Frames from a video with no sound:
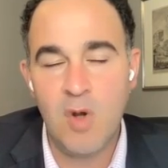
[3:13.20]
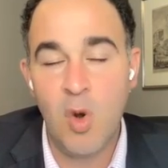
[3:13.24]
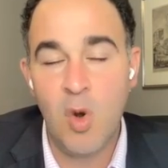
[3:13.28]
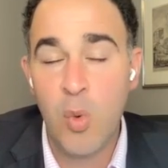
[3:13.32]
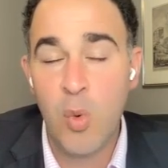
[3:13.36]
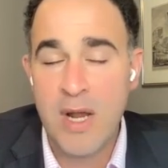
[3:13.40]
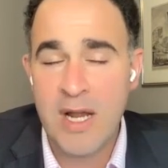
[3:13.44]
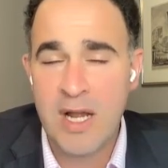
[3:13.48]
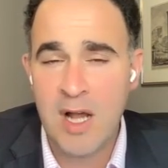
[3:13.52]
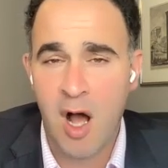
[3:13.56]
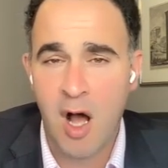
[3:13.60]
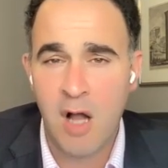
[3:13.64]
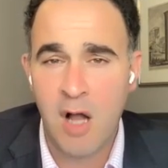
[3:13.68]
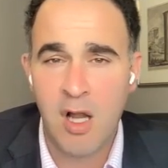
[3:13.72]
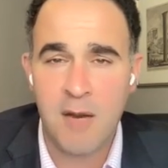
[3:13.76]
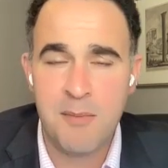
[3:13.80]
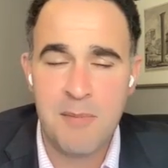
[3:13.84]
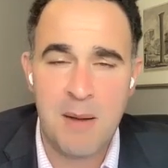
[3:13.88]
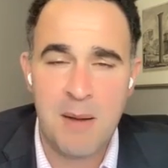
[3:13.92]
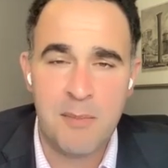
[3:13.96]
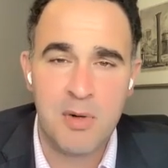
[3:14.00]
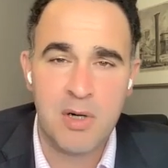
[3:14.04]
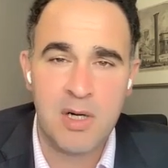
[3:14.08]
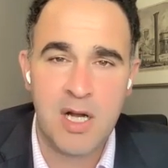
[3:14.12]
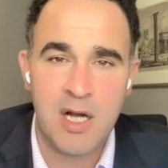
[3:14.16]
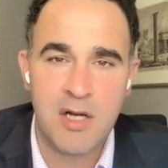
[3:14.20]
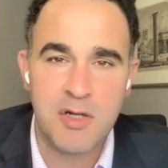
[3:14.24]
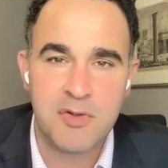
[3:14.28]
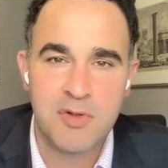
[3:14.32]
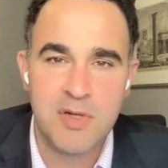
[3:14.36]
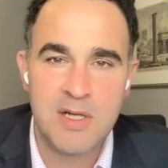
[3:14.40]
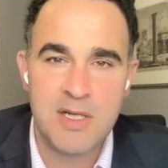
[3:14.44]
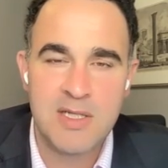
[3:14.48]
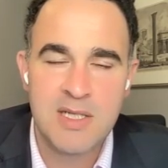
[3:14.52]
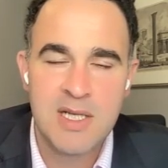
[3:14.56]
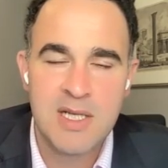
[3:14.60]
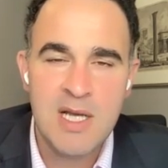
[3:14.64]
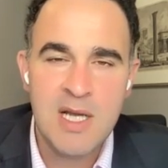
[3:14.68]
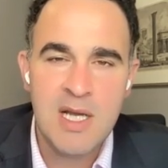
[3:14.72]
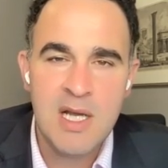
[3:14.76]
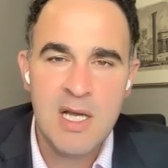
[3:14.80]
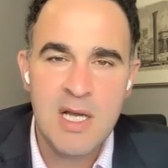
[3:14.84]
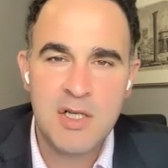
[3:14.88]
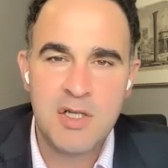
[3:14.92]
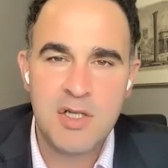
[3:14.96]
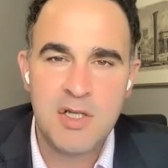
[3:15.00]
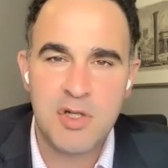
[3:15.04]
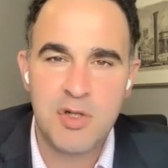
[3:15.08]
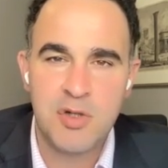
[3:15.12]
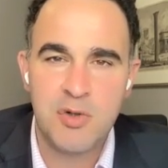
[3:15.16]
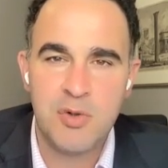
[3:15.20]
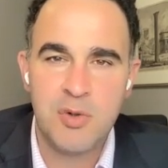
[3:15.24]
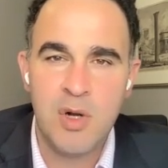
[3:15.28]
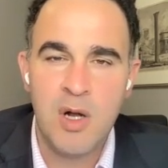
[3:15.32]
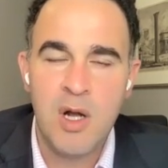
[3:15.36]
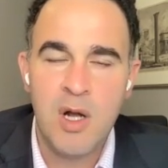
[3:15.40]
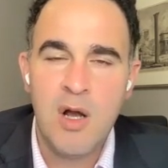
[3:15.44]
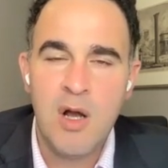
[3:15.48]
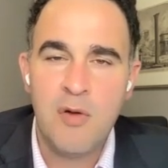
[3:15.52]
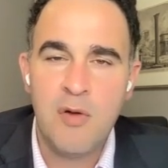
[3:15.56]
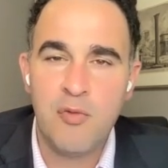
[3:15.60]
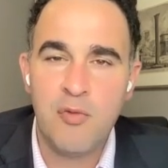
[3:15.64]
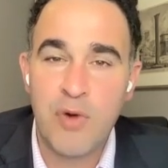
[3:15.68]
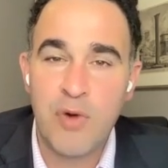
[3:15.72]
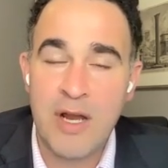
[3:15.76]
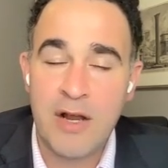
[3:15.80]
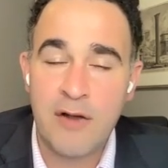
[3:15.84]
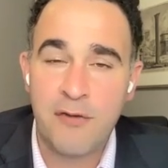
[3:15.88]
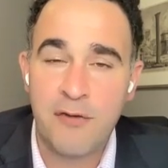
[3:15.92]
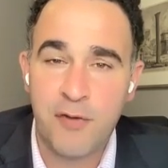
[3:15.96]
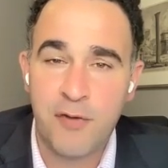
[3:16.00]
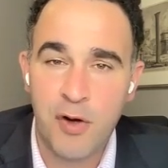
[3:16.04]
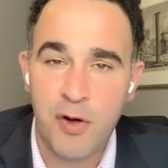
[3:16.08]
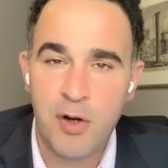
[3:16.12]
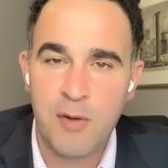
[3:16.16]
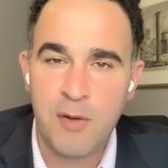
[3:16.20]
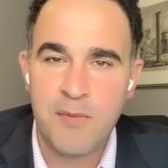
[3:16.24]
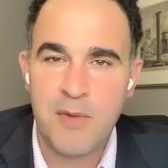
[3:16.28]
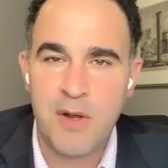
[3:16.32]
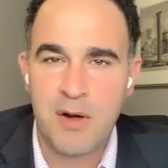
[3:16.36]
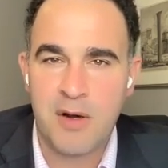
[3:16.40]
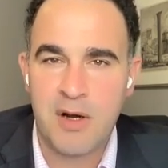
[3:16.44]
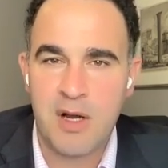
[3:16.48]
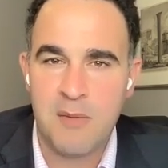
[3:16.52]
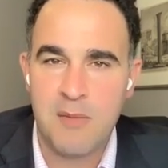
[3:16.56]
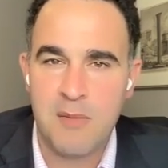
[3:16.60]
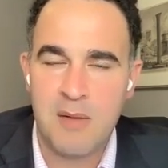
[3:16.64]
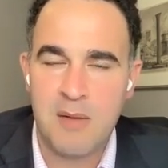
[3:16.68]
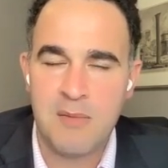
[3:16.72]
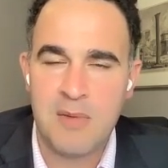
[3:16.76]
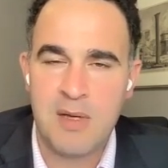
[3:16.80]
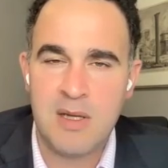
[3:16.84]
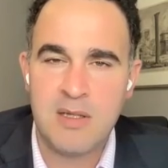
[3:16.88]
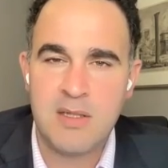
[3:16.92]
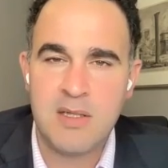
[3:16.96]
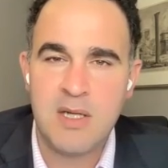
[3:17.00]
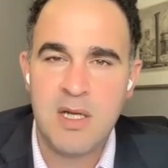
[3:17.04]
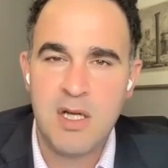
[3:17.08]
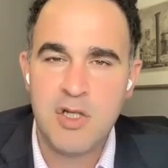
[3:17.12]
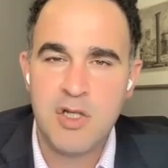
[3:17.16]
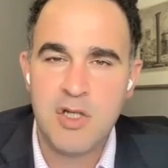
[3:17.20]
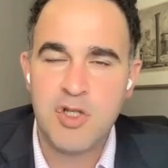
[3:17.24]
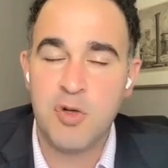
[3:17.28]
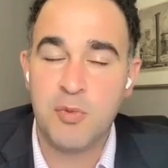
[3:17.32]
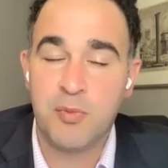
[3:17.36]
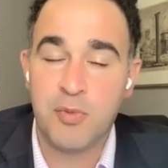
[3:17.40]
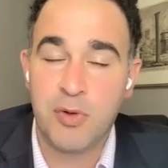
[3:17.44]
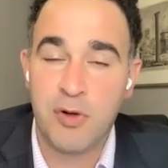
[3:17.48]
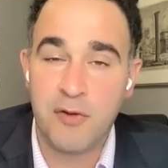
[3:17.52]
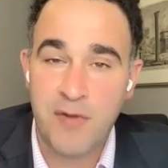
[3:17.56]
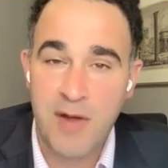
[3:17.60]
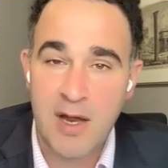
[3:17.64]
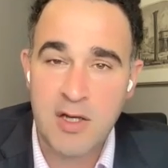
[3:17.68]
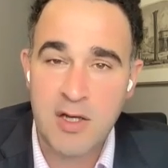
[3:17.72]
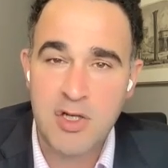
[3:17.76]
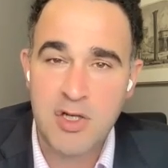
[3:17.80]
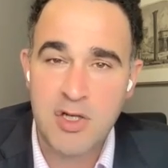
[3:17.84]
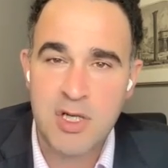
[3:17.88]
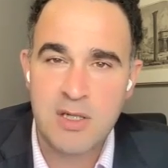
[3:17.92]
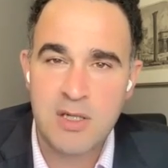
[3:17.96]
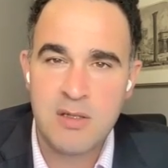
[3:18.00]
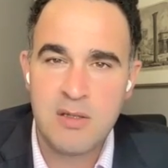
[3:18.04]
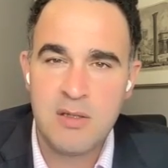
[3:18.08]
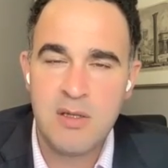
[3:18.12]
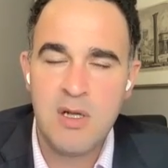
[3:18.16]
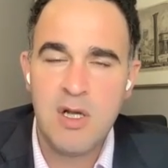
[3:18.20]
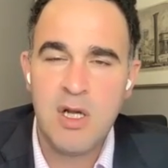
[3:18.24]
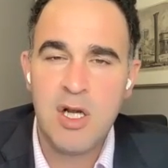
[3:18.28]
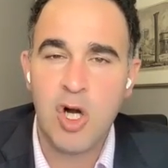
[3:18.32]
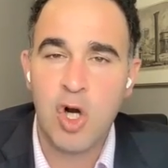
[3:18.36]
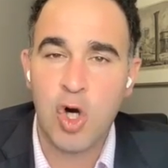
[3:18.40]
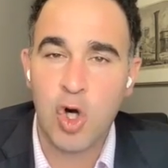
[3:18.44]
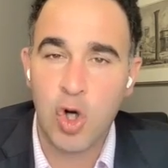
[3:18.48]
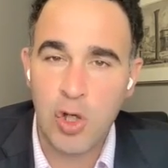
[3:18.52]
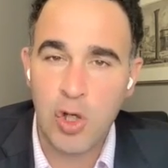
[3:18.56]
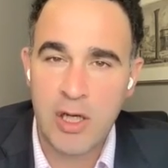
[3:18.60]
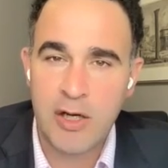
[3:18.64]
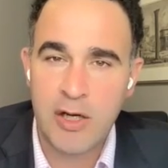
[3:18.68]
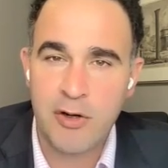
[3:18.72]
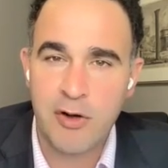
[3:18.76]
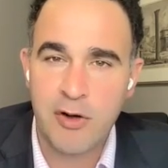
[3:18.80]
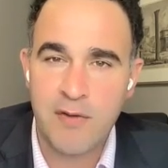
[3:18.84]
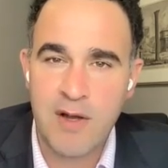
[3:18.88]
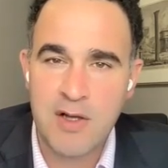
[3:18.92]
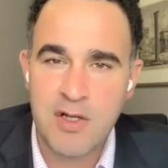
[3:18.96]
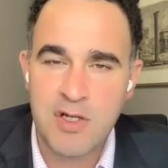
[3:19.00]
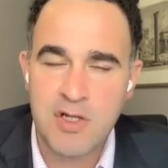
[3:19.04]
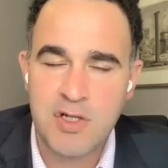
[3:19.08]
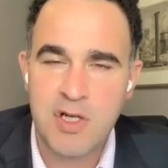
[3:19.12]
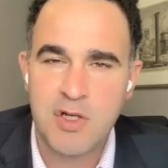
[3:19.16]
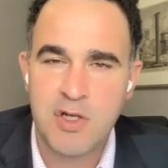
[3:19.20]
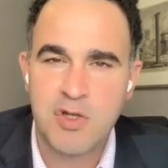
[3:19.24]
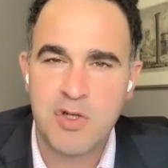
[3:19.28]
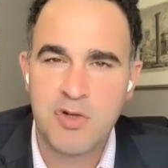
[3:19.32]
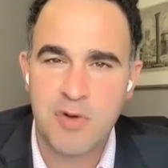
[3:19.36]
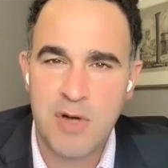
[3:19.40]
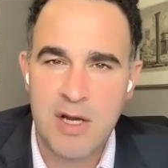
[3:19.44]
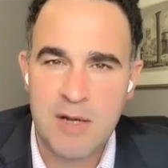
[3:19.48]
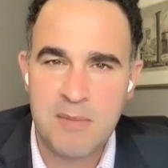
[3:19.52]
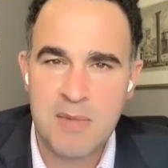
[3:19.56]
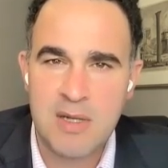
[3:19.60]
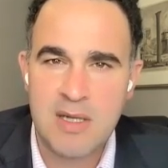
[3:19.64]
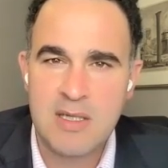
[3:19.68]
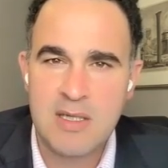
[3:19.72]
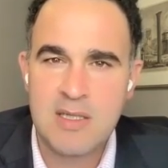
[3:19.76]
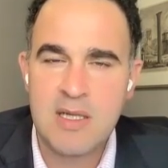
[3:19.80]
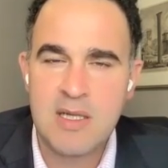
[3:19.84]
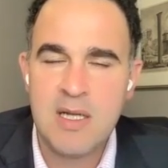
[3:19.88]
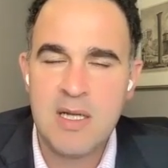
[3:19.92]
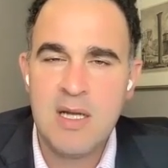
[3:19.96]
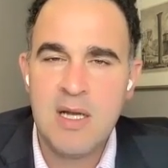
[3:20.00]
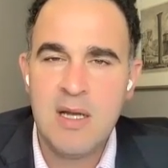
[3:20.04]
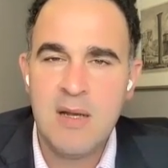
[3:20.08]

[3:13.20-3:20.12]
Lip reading: We call on member countries to reaffirm their commitment to prevention, early intervention and treatment,